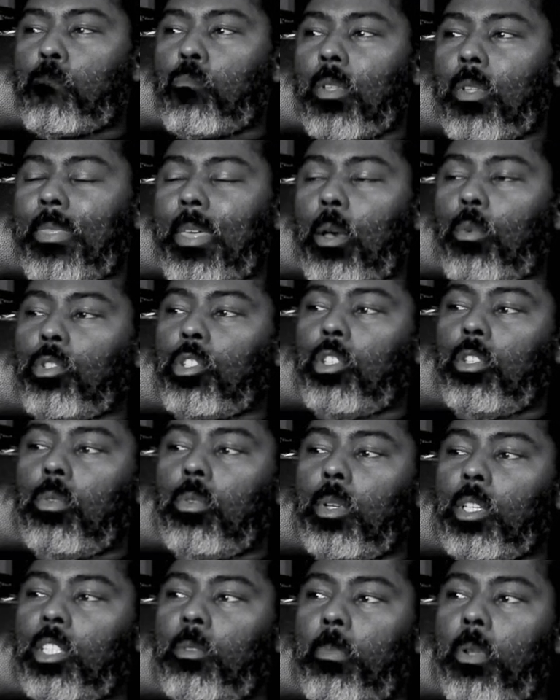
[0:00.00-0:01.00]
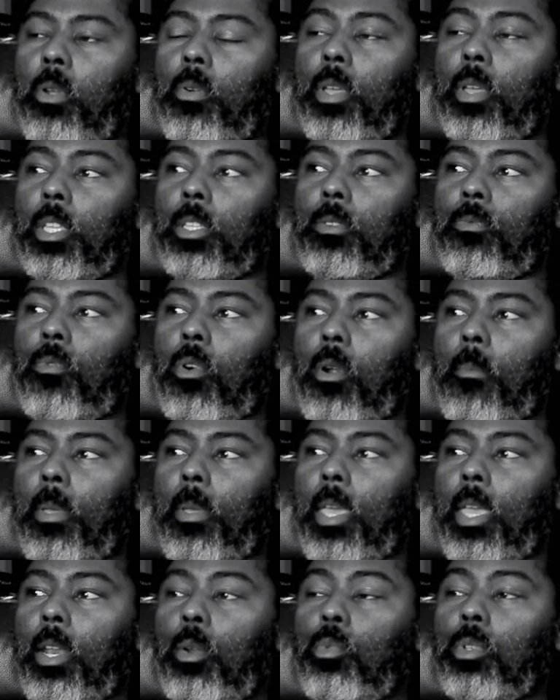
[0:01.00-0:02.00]
that was a new experience for me,
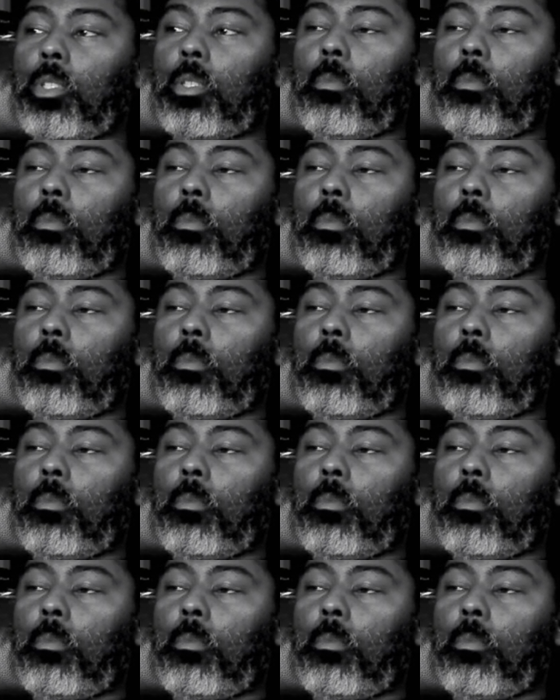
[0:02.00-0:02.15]
and it was a